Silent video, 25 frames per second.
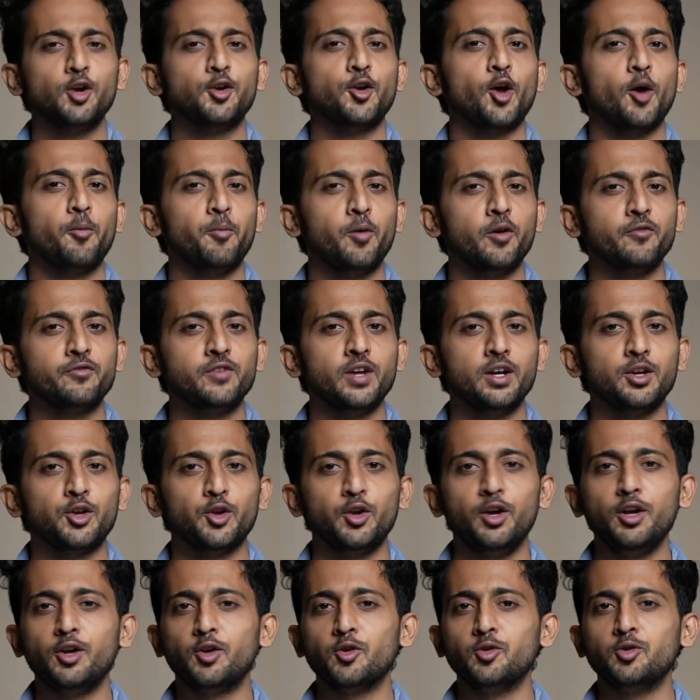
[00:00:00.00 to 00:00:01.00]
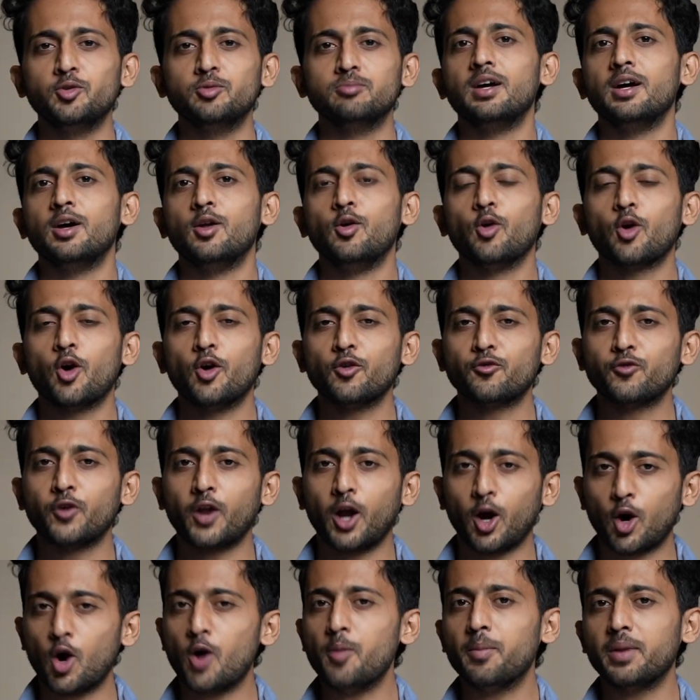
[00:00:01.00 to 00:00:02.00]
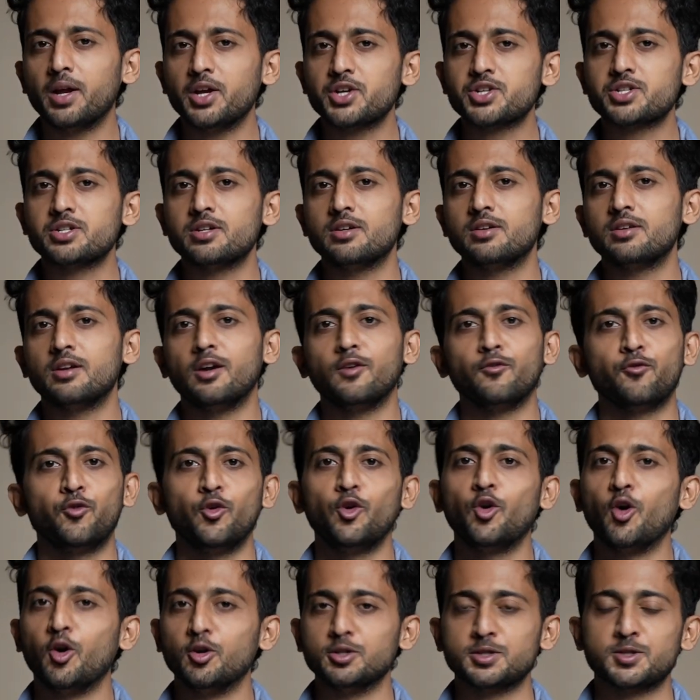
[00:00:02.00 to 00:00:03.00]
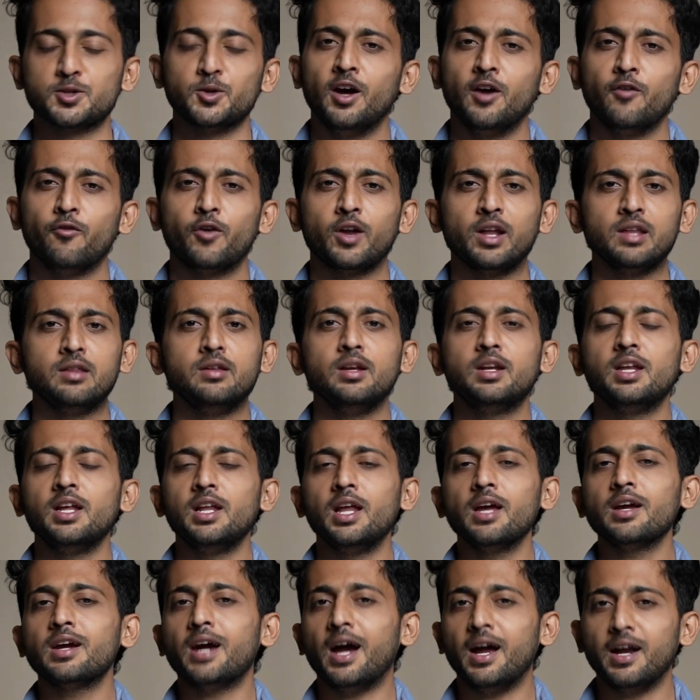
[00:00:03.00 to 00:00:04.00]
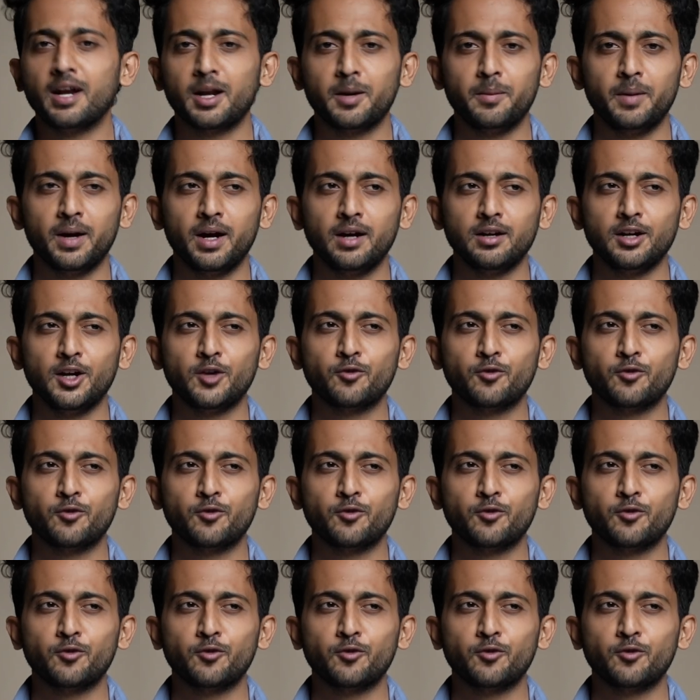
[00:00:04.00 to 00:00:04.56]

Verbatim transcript: on top of that you need to look out for accommodation and food also. For a city like Hyderabad,